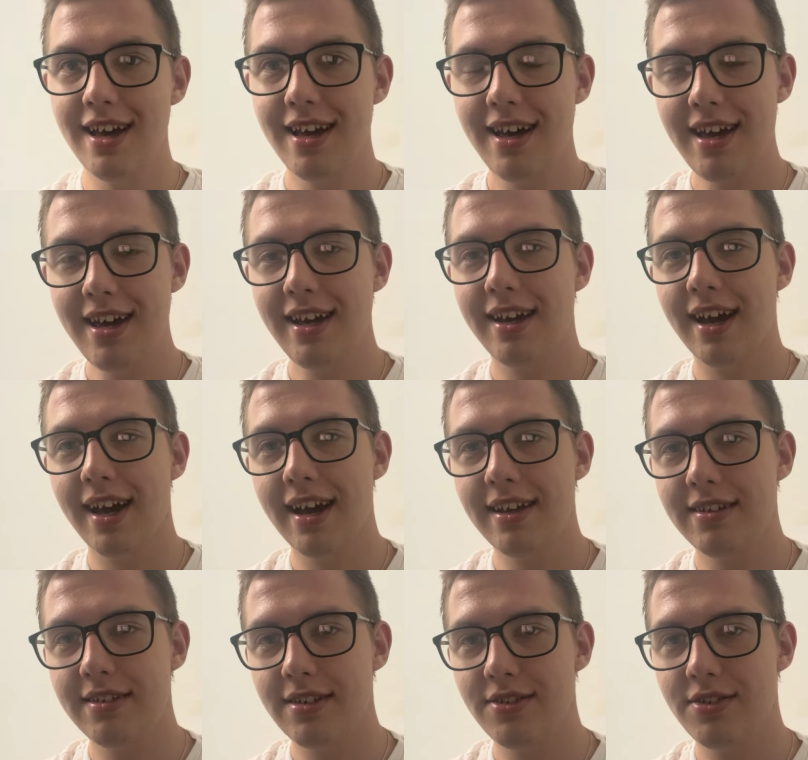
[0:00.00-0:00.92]
Hey
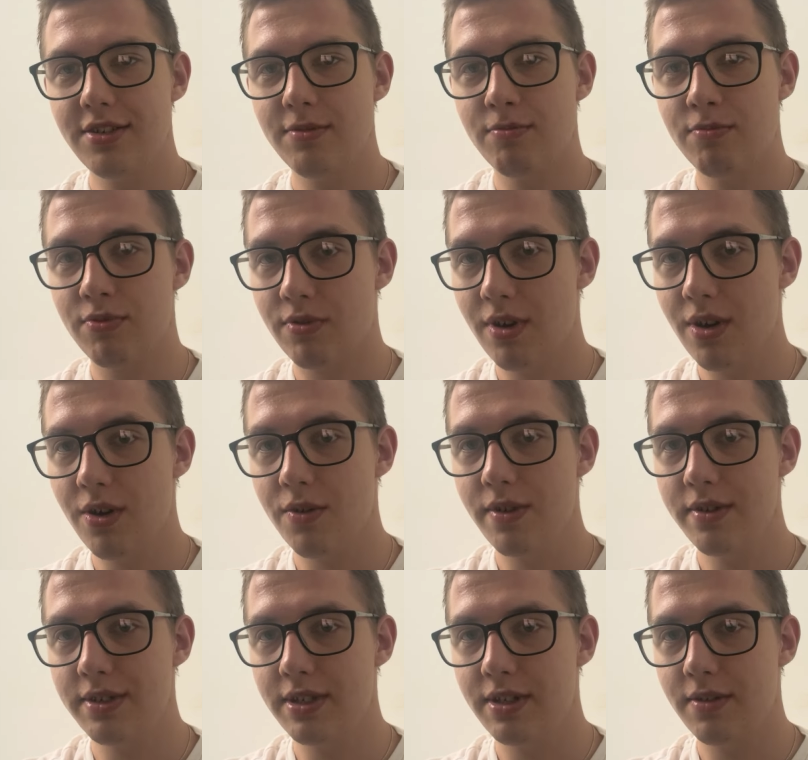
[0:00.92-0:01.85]
guys, it's your bro
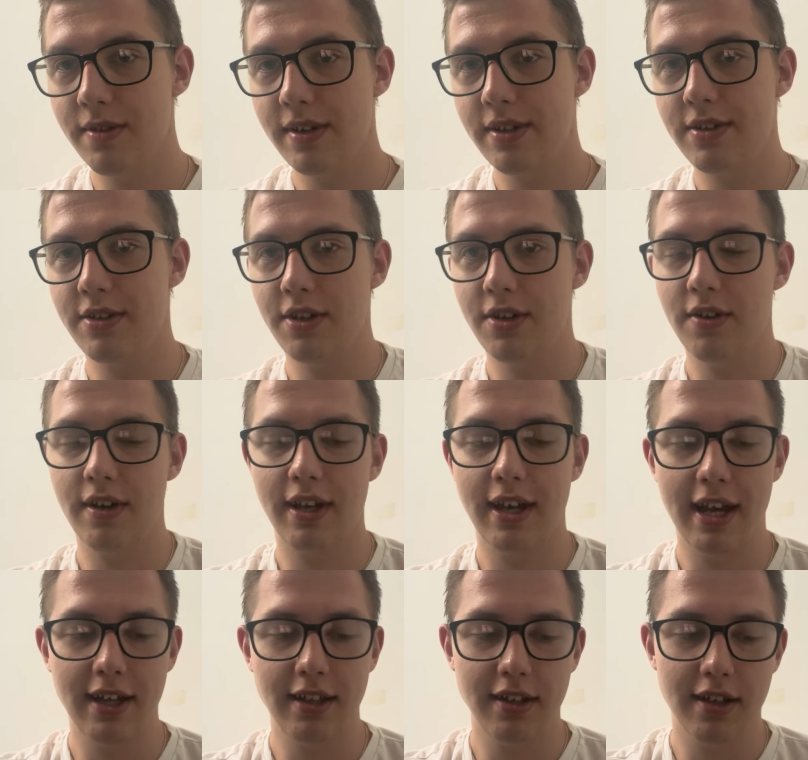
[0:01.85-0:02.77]
Rich here
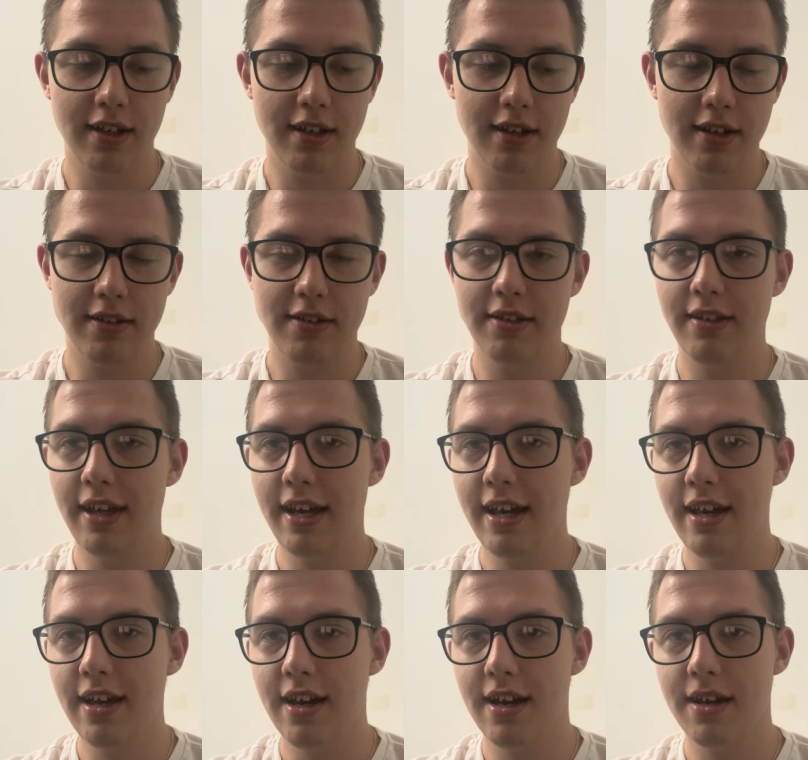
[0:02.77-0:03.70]
again.
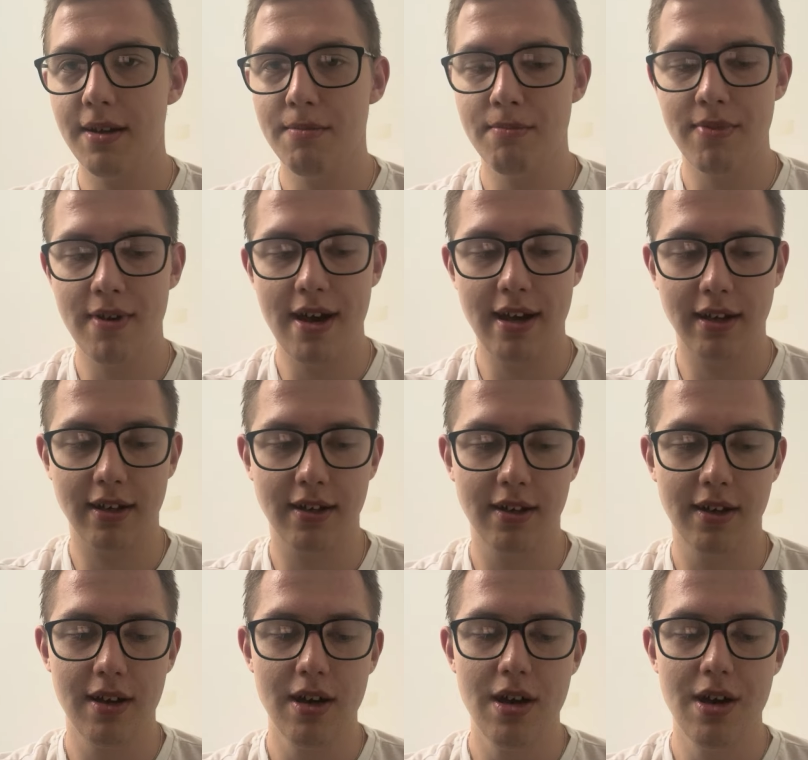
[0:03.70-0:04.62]
Today I am back
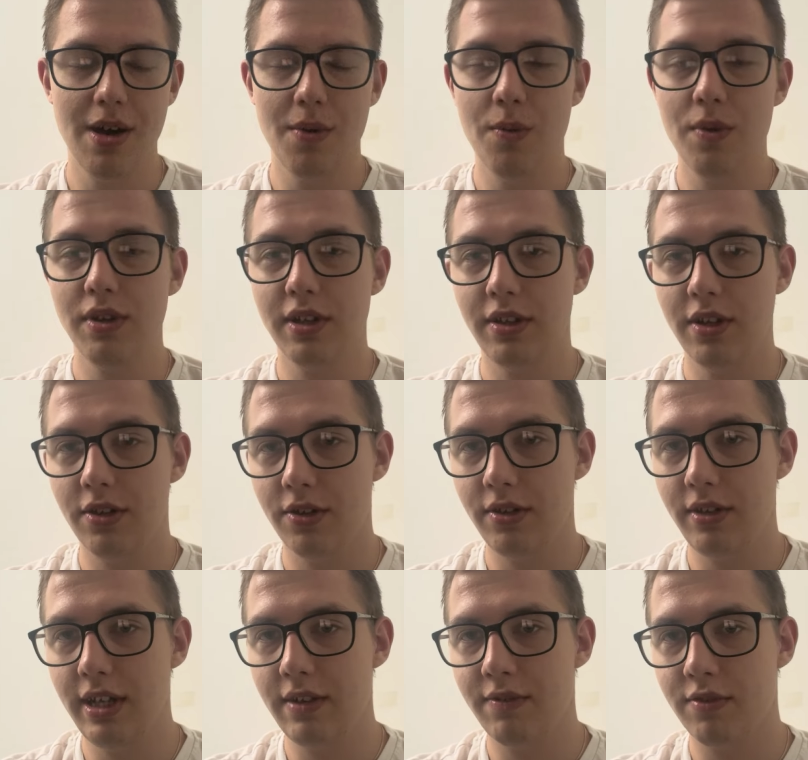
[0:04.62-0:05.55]
with another
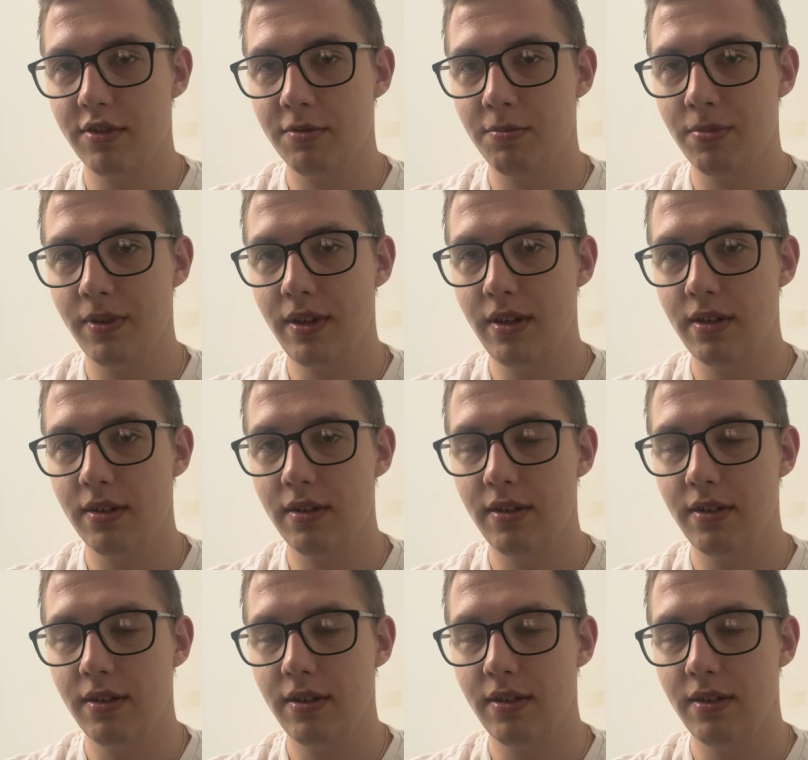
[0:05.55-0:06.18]
Need for Speed